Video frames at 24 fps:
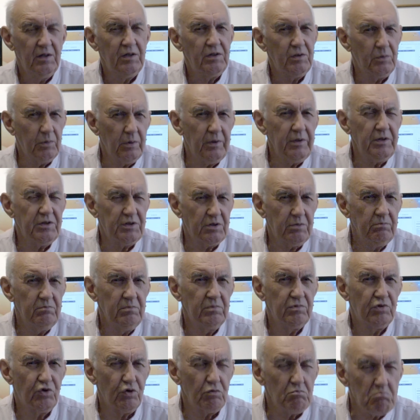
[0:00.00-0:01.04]
Quite some
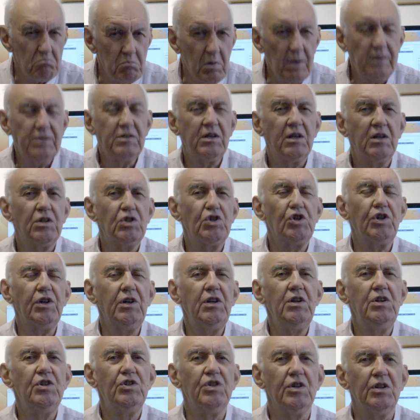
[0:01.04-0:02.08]
dramatic
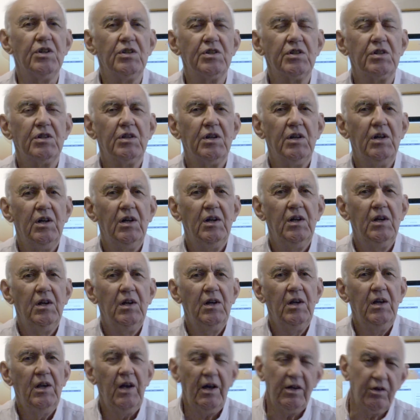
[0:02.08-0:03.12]
changes
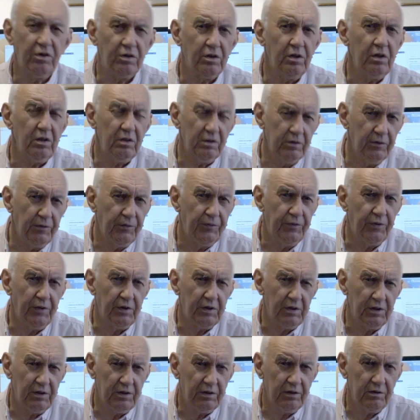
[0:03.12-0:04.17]
and I got a lot of
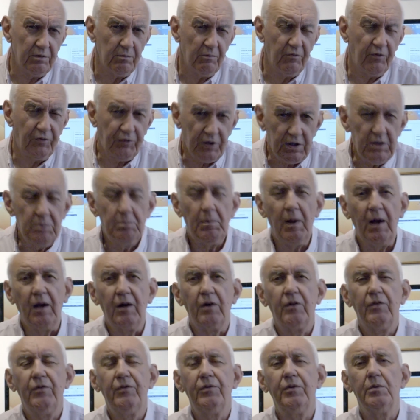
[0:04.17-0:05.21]
uh,
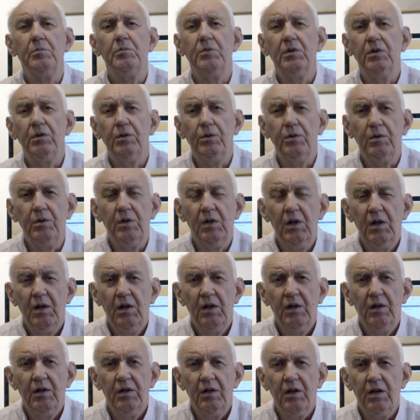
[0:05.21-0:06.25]
feedback from you.
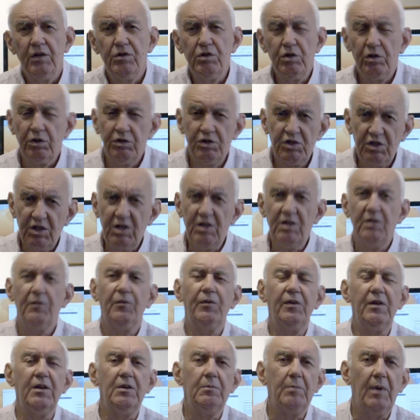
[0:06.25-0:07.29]
And you can see the
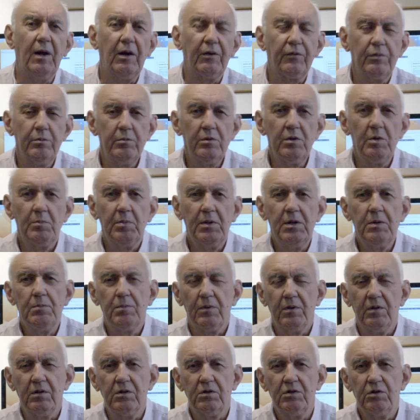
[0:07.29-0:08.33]
feedback from all the
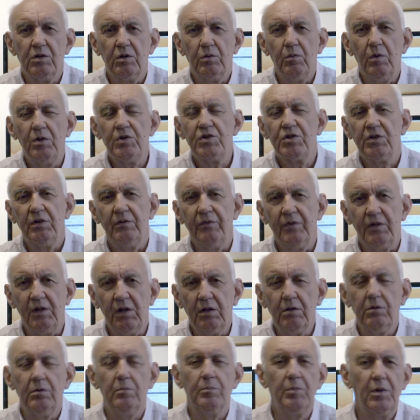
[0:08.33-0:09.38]
people that uh, watched the
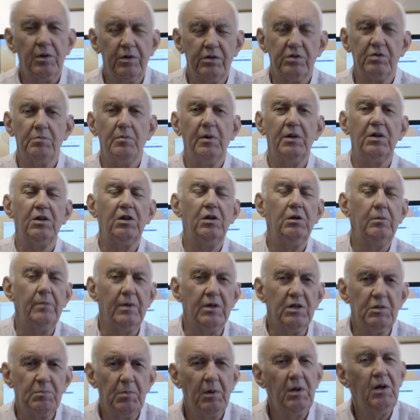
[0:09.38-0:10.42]
video and bothered to make
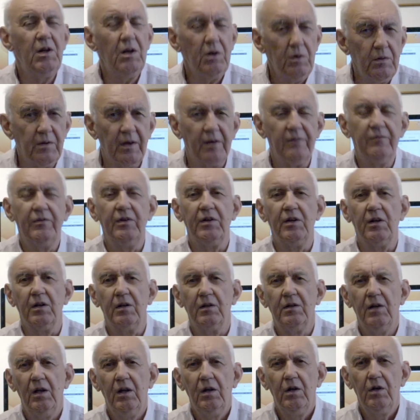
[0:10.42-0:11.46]
comments below that
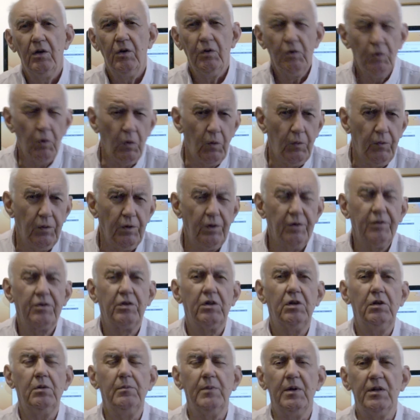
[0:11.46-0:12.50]
video. An awful lot of
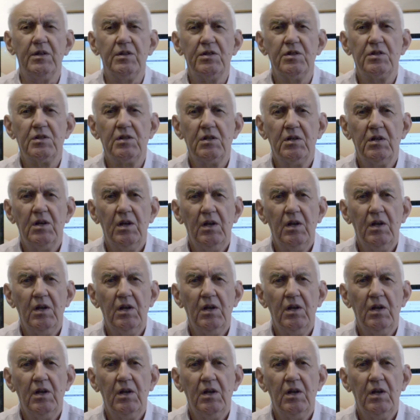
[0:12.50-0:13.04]
comments.